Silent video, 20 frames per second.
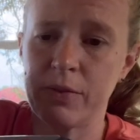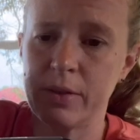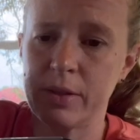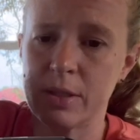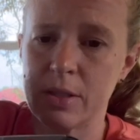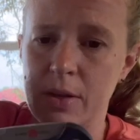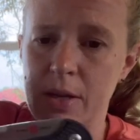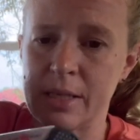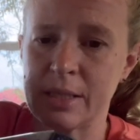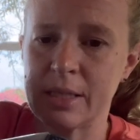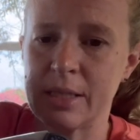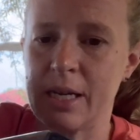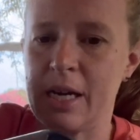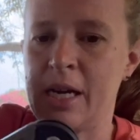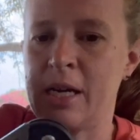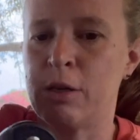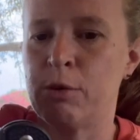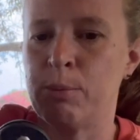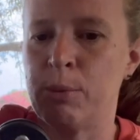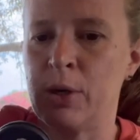So that's the
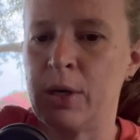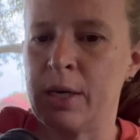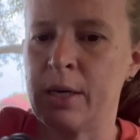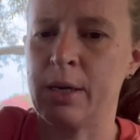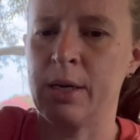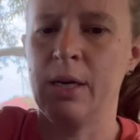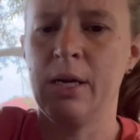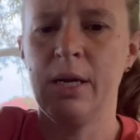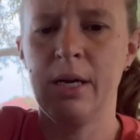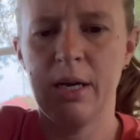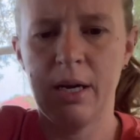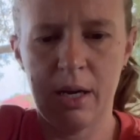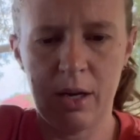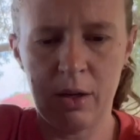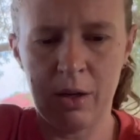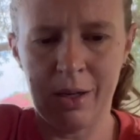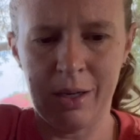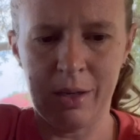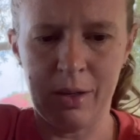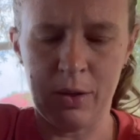Almar
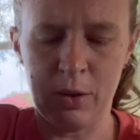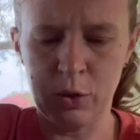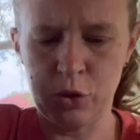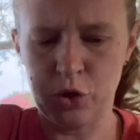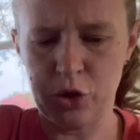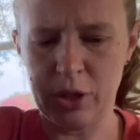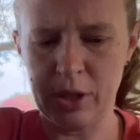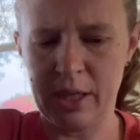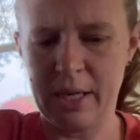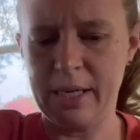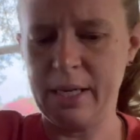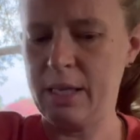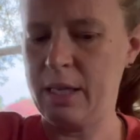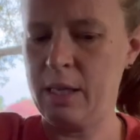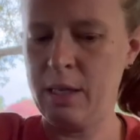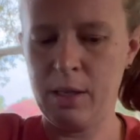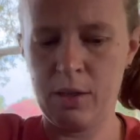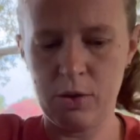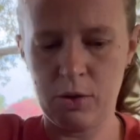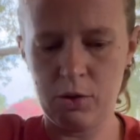uh, Ultralight
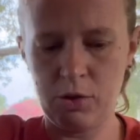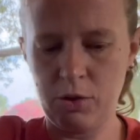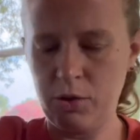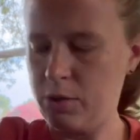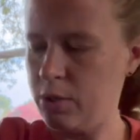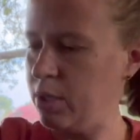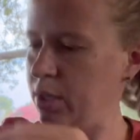Eagle.